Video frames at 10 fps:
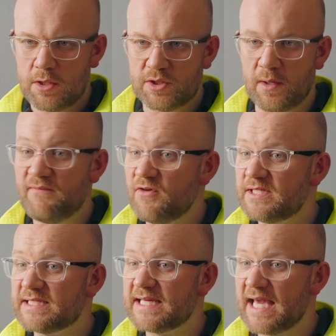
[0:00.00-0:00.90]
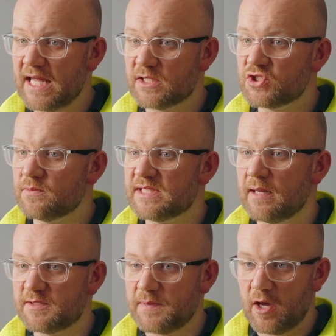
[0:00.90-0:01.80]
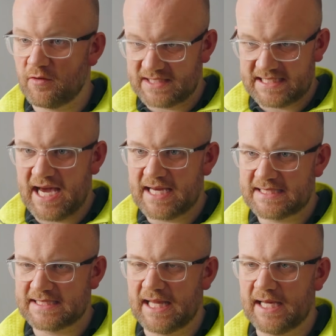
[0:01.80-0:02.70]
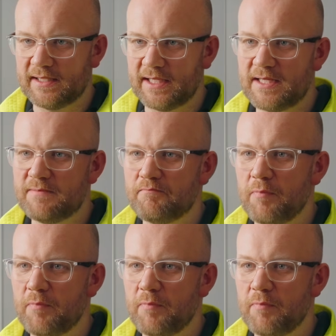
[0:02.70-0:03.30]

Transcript: So inverters can sometimes be oversized slightly,